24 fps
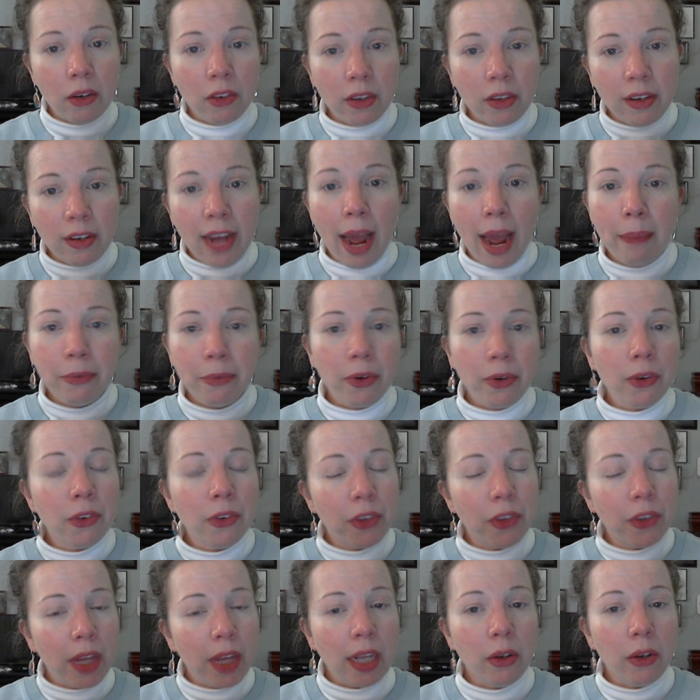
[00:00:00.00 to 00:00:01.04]

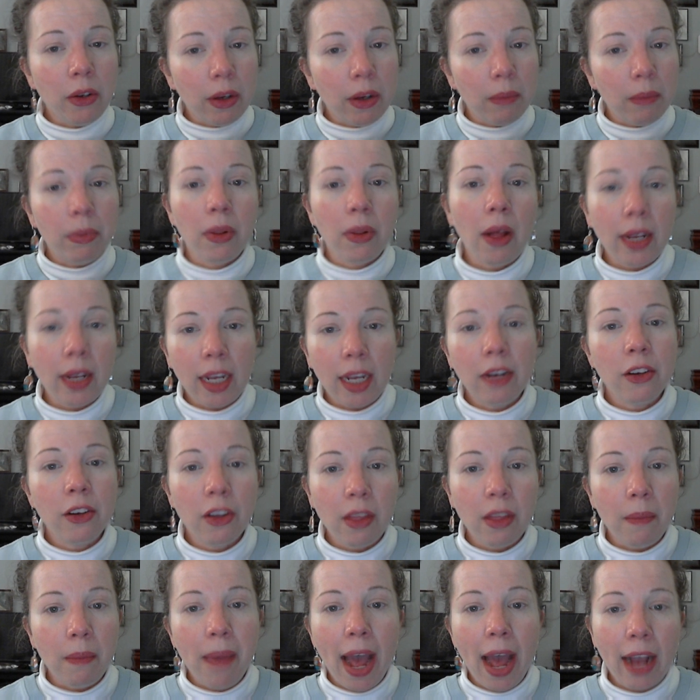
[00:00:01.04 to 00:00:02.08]
adapters that you can plug
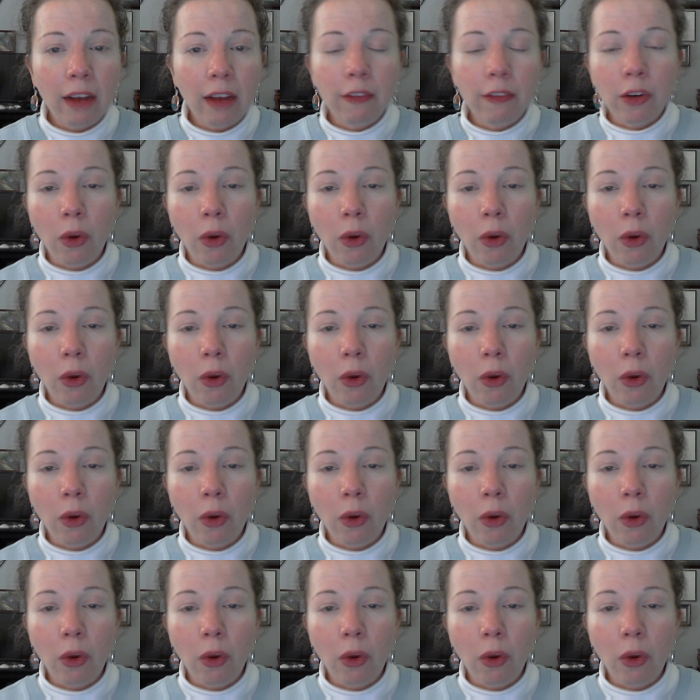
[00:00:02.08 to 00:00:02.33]
into the back